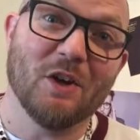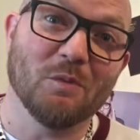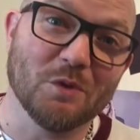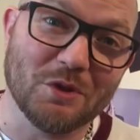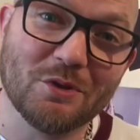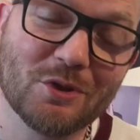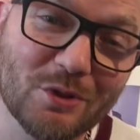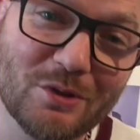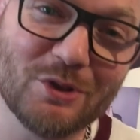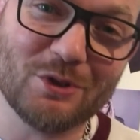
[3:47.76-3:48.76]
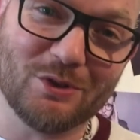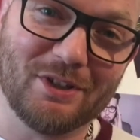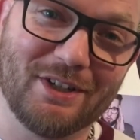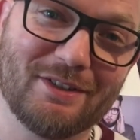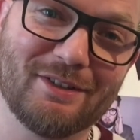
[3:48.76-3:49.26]
on what you should and
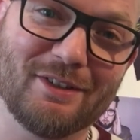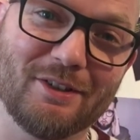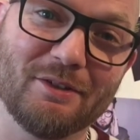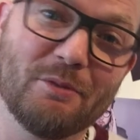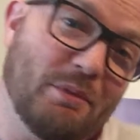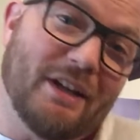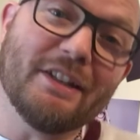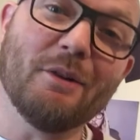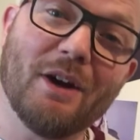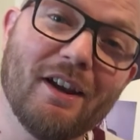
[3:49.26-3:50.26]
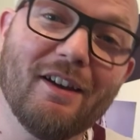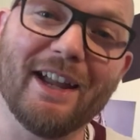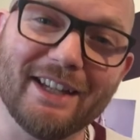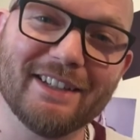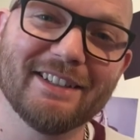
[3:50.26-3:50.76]
shouldn't listen to. But I know what I
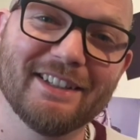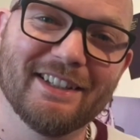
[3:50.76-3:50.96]
like.